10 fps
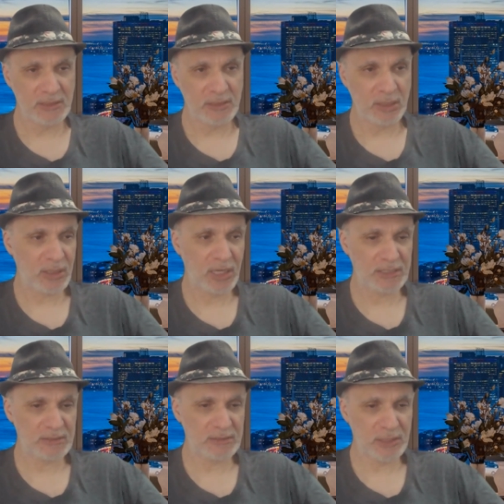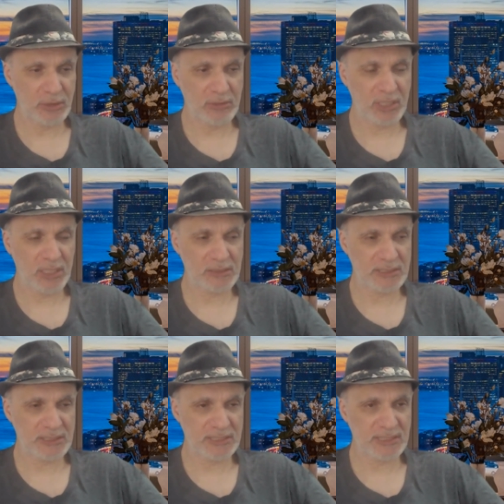Now cut, you know, cut
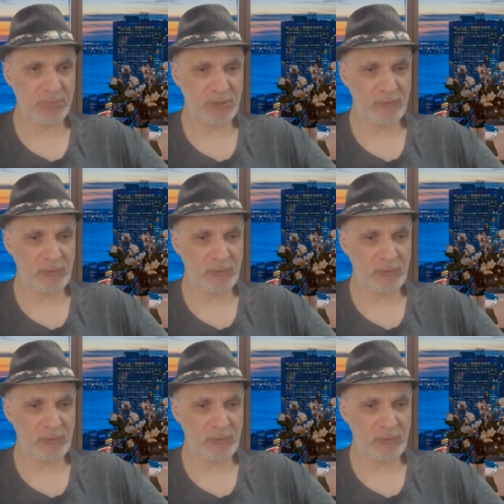is a simple